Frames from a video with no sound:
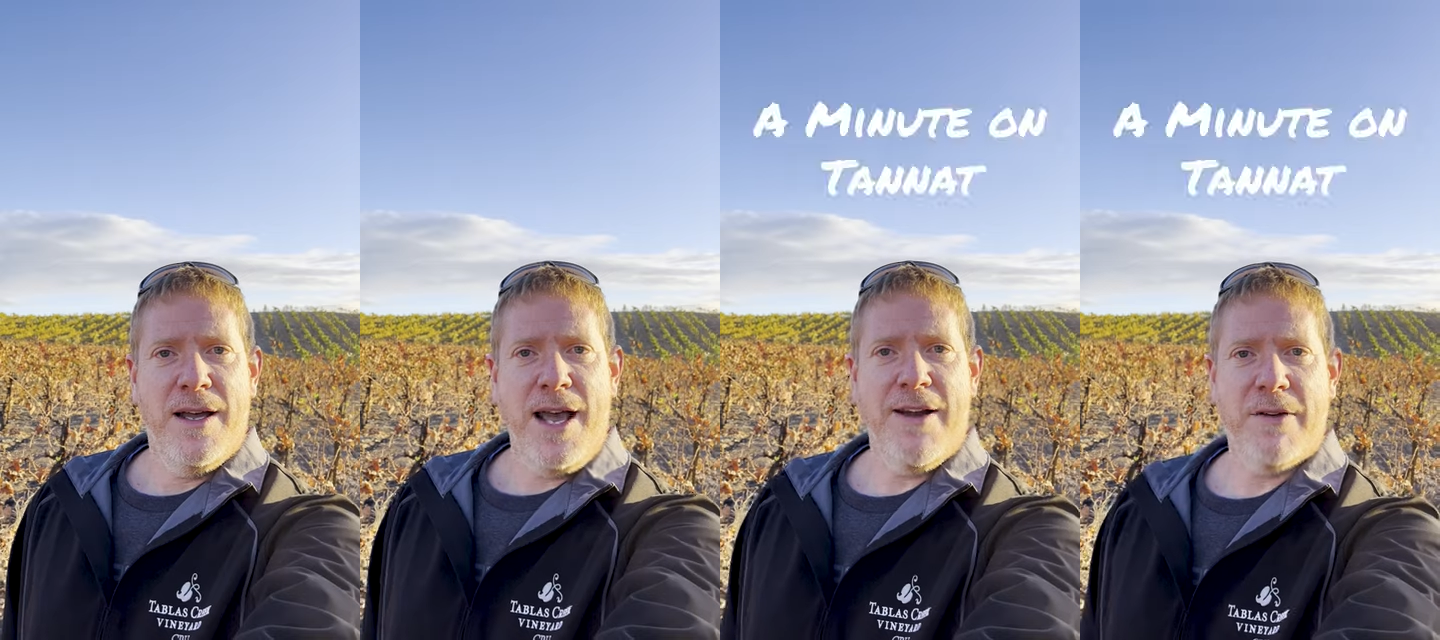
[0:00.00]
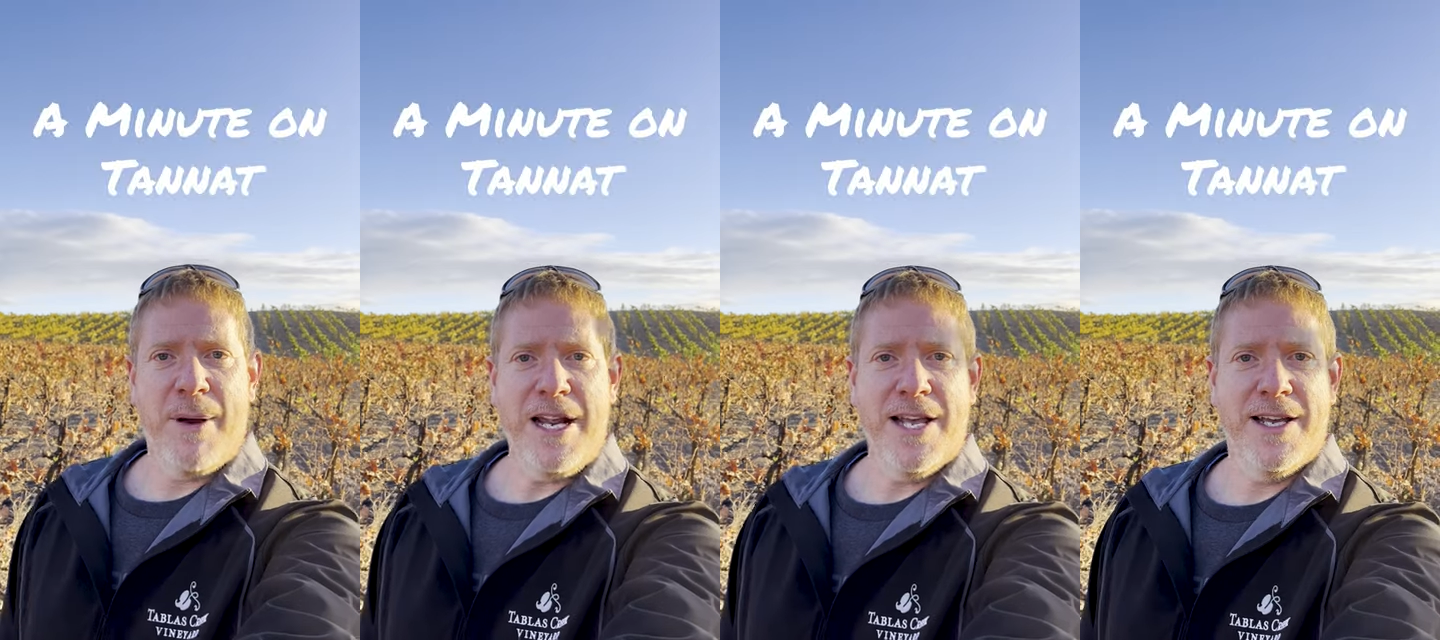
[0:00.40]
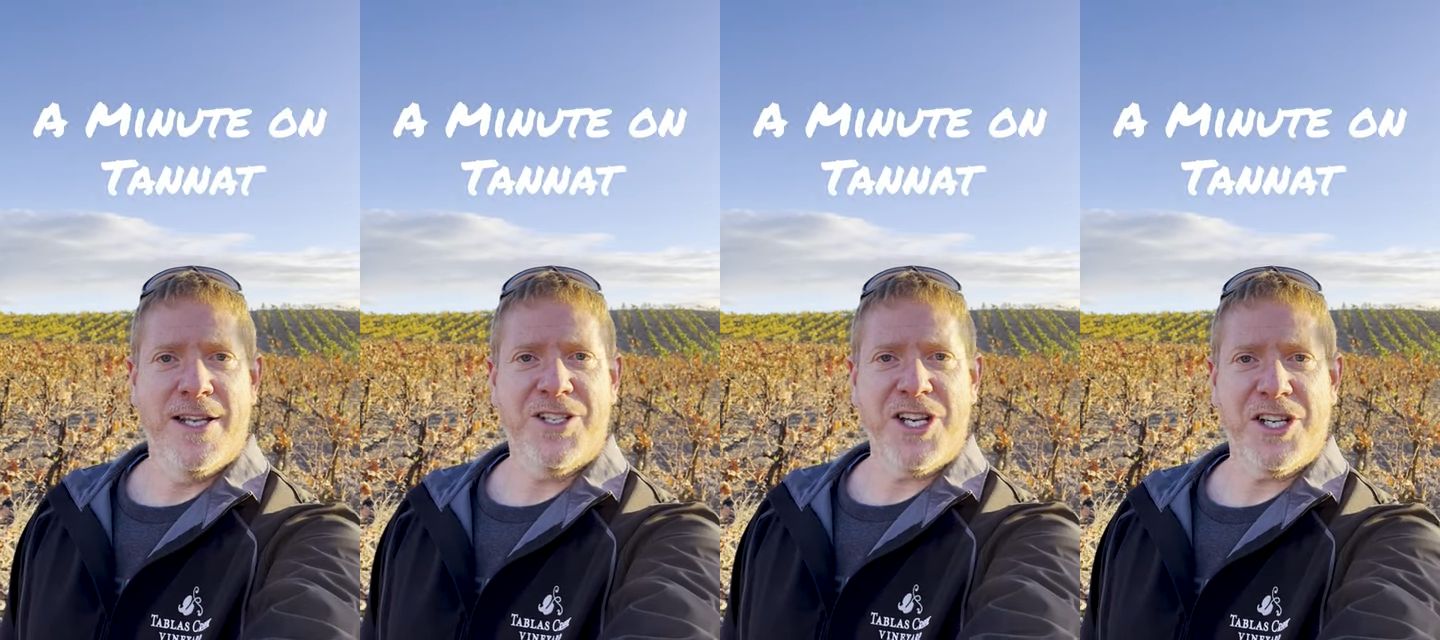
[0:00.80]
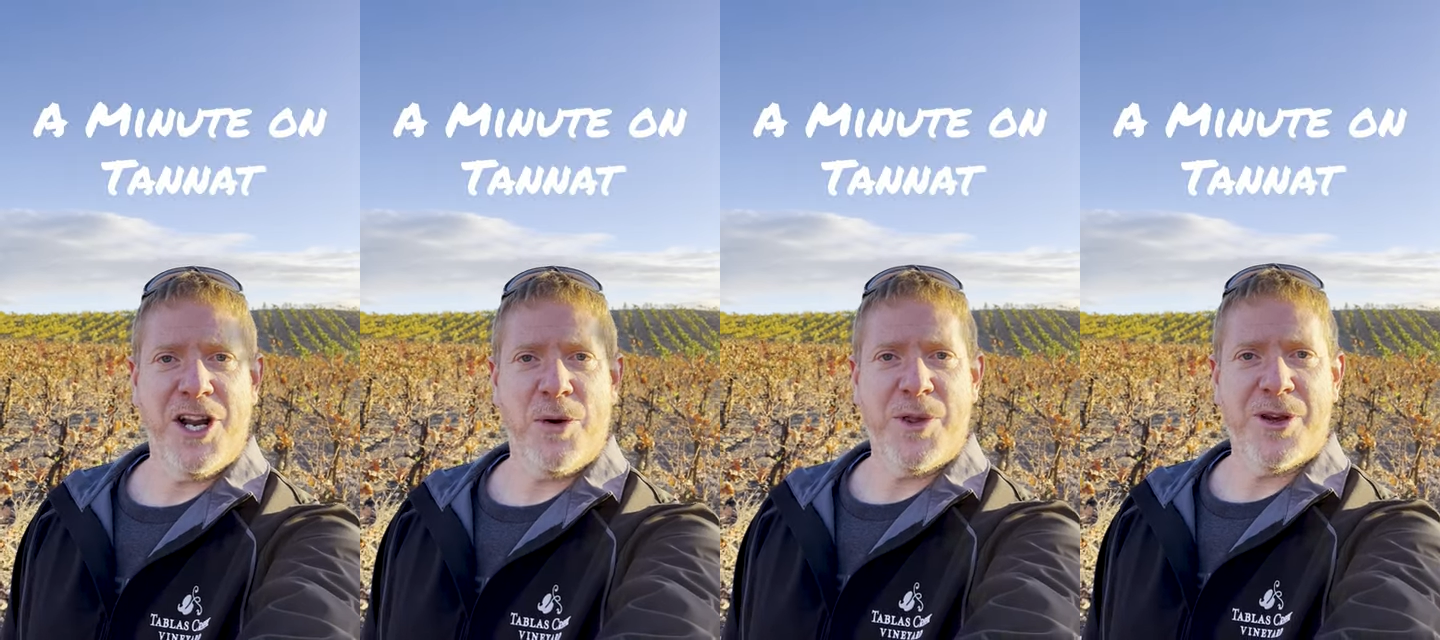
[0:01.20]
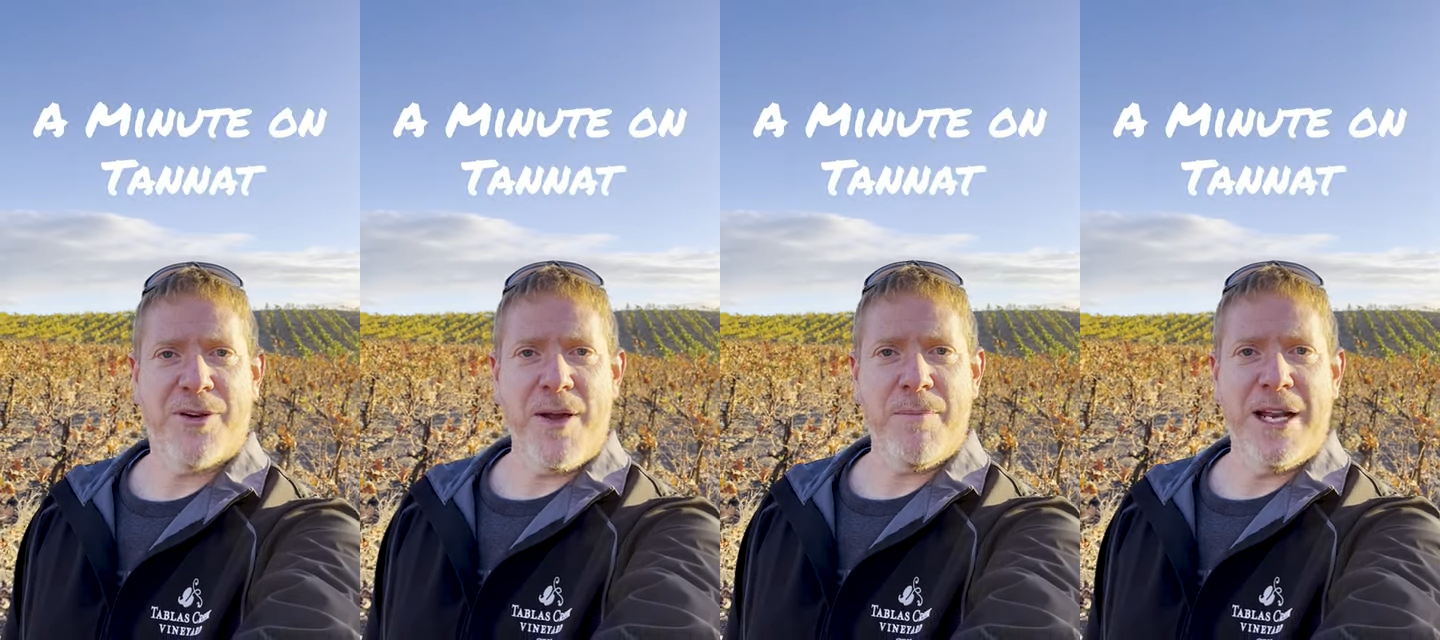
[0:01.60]
Hey everybody, Jason here with your
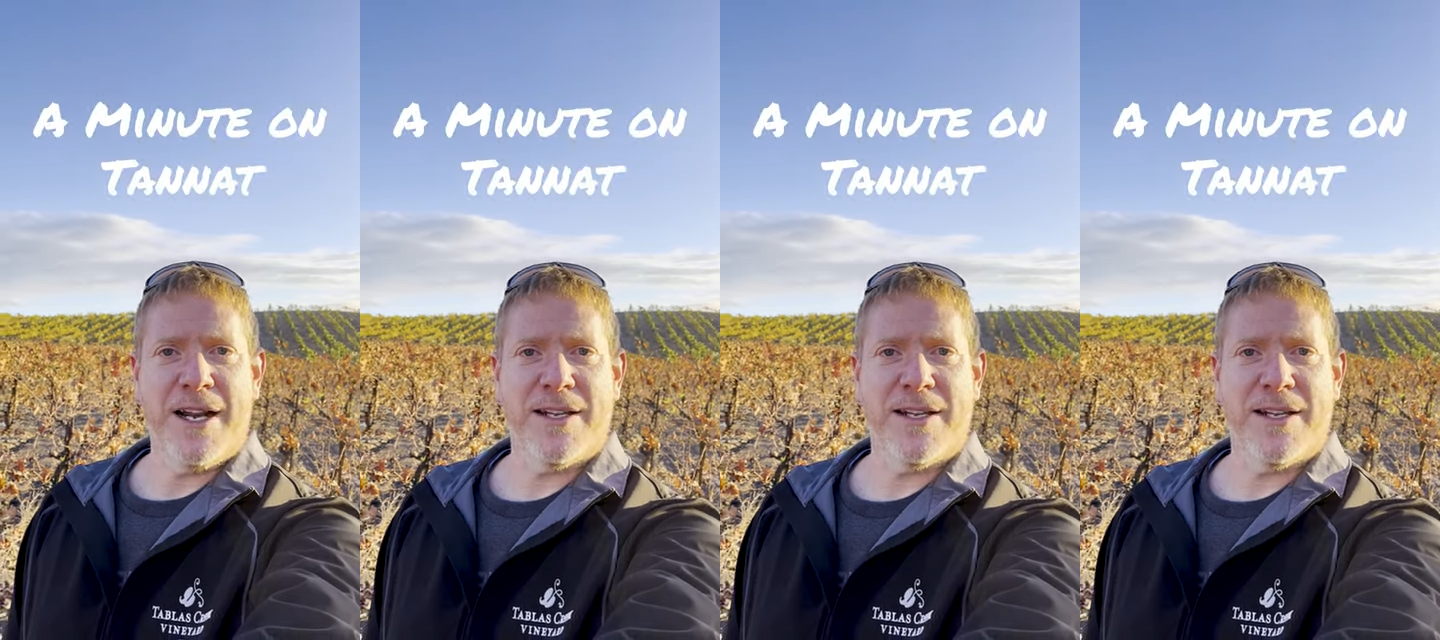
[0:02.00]
Grape Minute